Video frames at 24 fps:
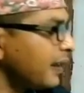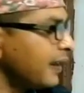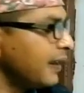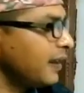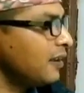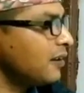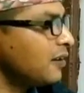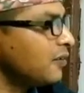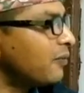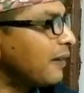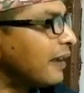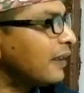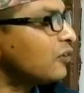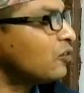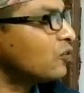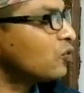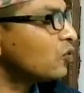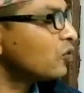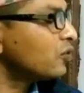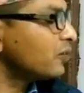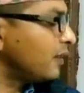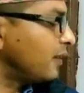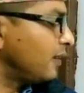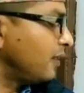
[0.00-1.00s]
and advice
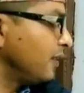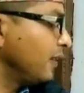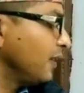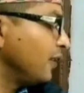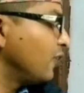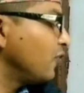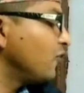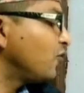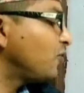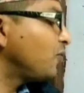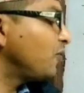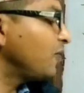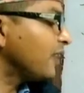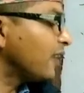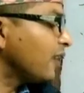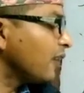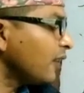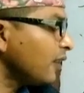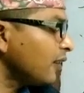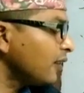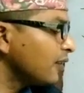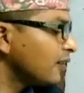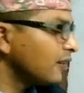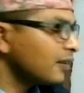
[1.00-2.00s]
to the
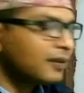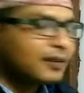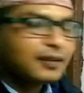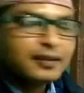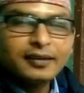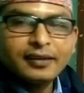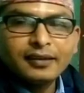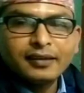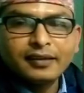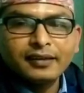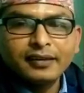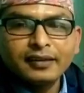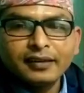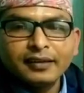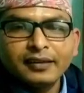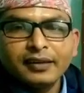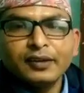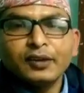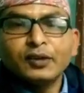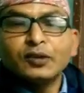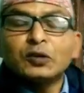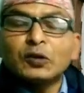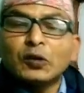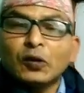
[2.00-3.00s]
speaker
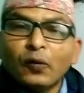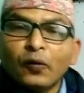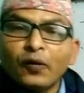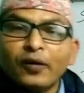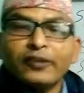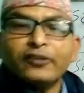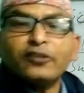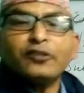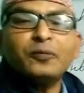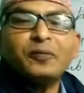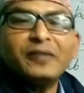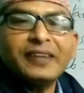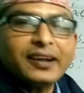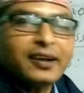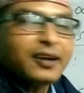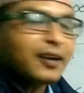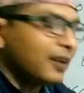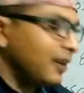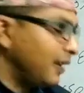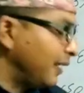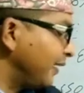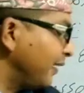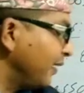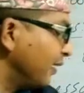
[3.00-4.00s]
through a
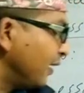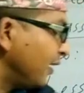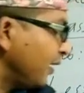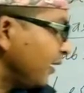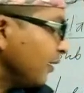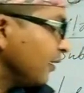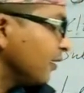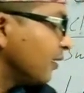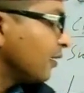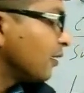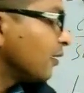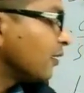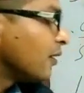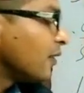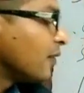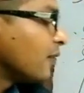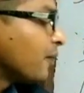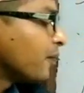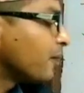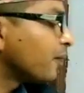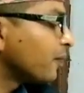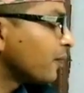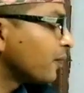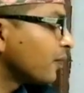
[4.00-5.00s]
speaker here,
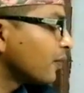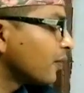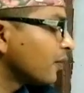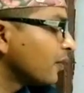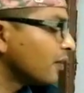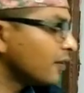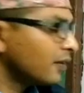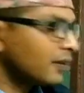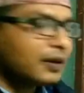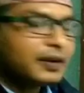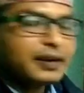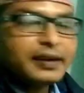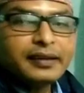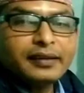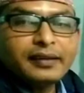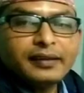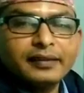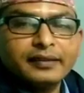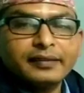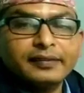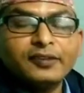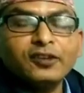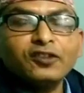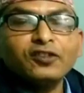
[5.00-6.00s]

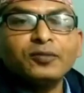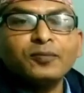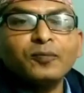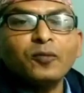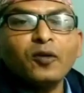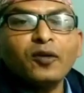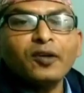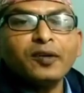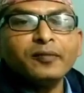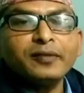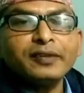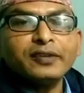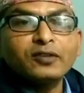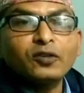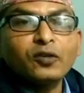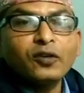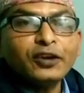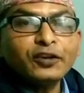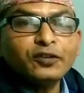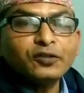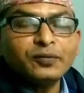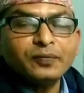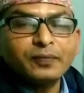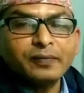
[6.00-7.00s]
this poem is
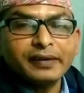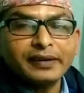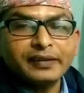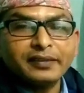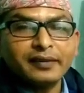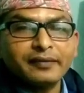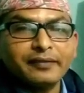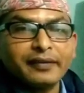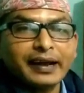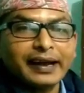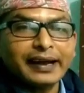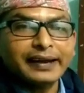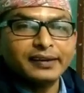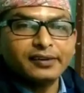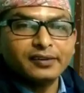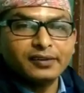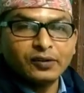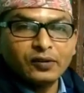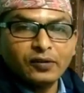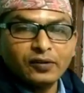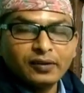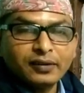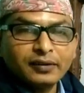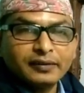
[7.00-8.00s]
going to play the vital
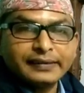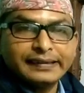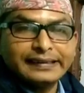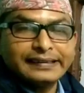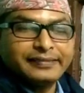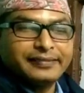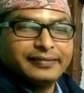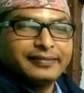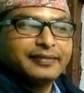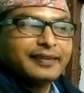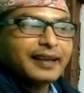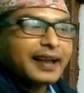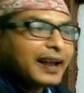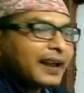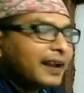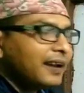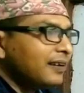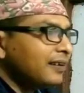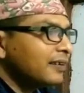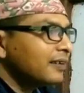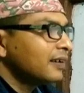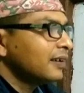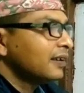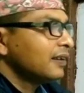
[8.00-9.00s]
role, this
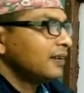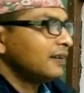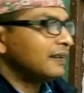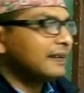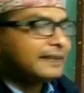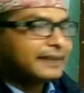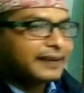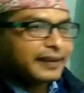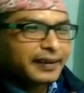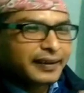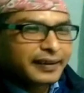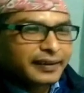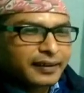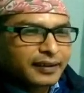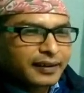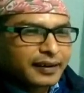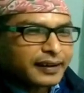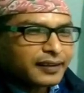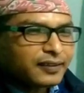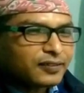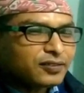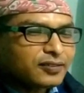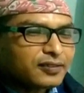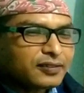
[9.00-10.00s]
chant, literary
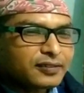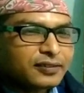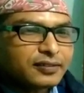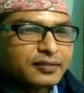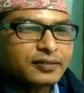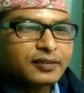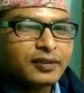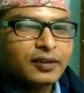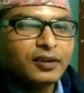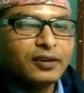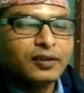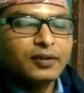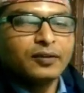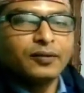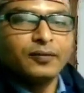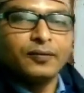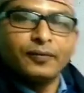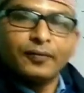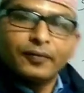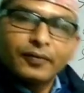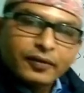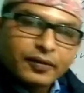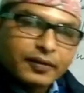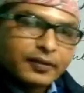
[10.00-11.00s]
creation
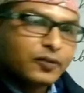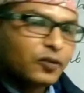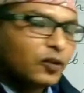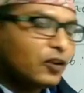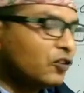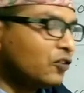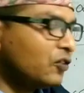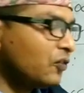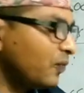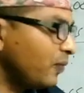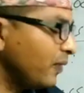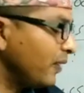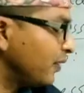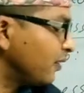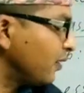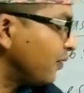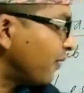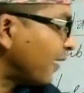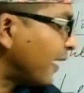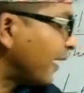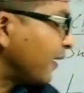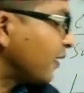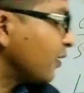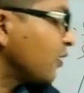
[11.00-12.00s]
going to play the
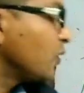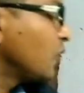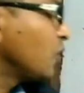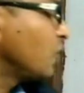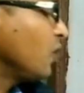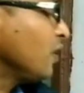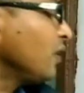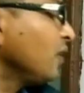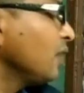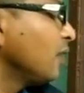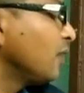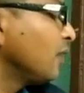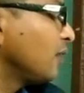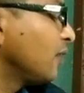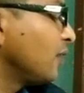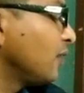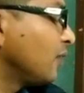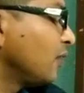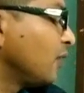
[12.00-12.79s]
vital role,